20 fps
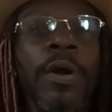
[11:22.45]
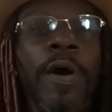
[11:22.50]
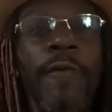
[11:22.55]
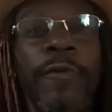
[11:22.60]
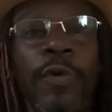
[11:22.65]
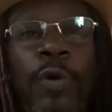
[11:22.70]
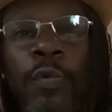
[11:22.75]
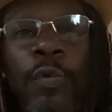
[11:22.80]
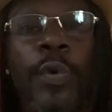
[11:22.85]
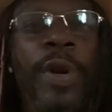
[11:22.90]

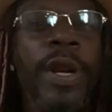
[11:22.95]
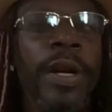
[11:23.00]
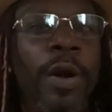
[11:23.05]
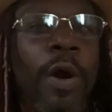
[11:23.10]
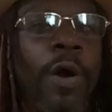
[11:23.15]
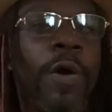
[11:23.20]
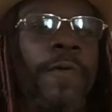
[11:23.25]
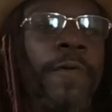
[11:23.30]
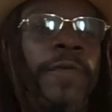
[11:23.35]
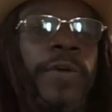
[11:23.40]
of the
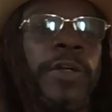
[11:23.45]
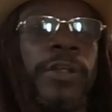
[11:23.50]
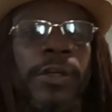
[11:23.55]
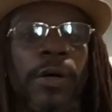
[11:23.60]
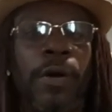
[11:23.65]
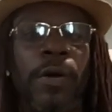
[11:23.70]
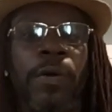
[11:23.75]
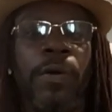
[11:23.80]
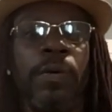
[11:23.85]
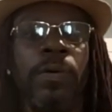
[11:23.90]
rent office,
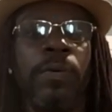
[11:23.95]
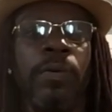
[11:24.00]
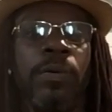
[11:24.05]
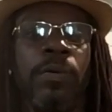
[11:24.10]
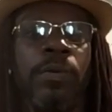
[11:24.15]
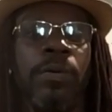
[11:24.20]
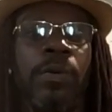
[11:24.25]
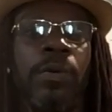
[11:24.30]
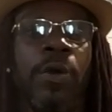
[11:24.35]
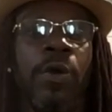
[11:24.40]
y'all.
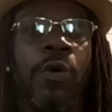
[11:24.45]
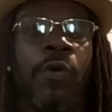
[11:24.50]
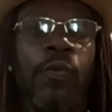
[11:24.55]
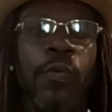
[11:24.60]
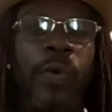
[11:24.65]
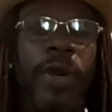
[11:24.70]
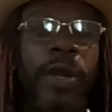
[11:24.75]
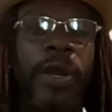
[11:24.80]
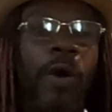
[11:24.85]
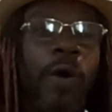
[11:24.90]

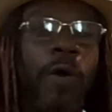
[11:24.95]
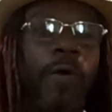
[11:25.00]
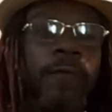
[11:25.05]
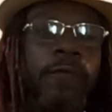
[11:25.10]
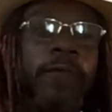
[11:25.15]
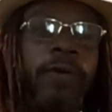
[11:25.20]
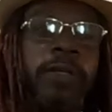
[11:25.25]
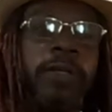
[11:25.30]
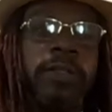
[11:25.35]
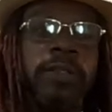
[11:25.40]
Rent
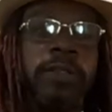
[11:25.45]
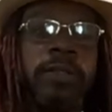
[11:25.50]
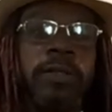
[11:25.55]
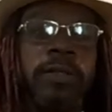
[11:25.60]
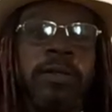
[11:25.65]
office.